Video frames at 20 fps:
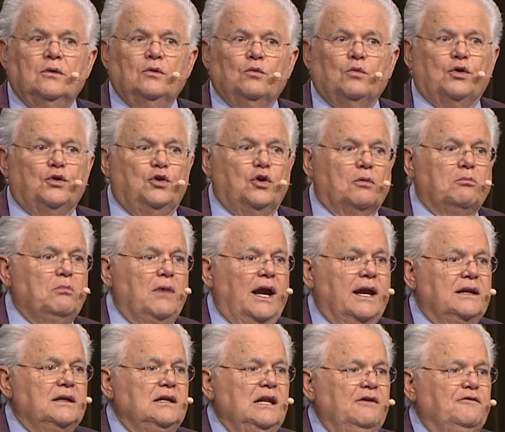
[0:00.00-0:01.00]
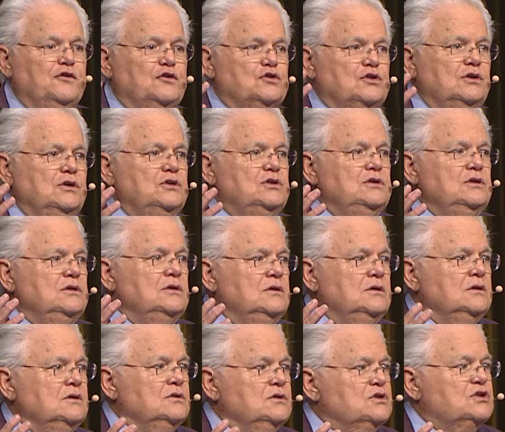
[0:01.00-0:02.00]
with your magnificent
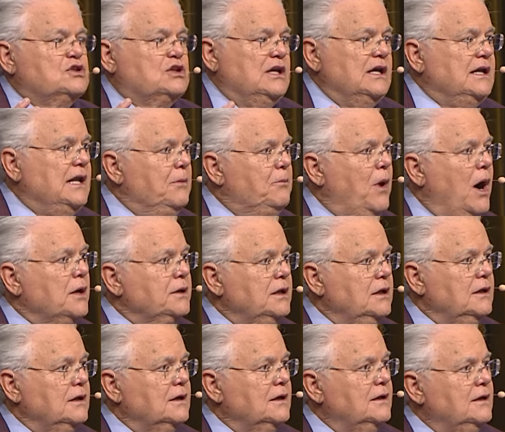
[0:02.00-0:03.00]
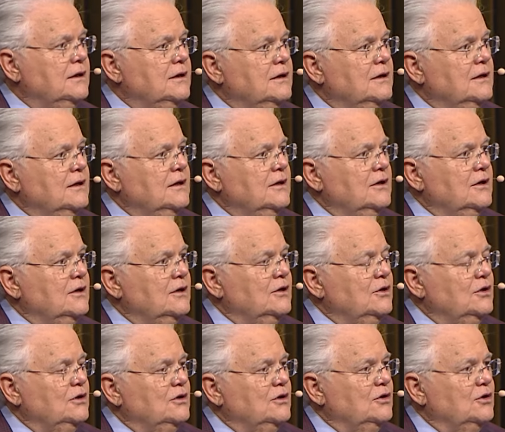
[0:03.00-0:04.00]
skinny body,
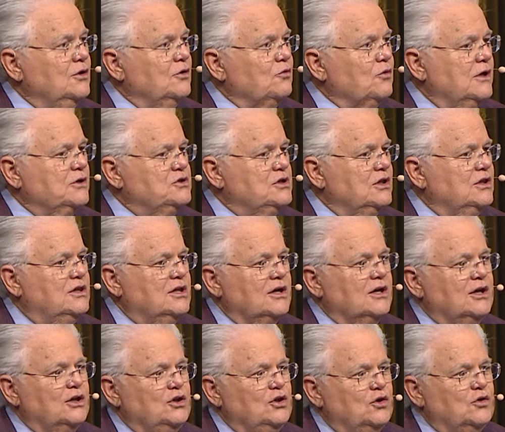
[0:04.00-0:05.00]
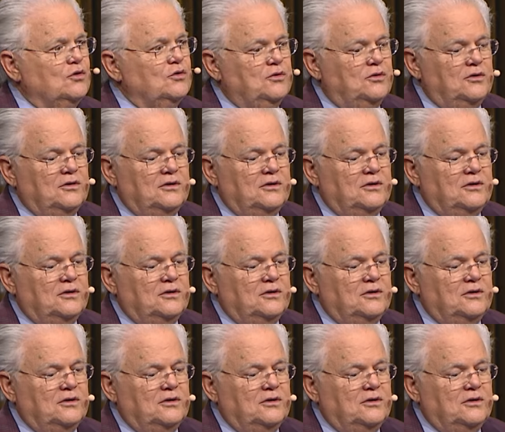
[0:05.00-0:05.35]
you wretched thing, you.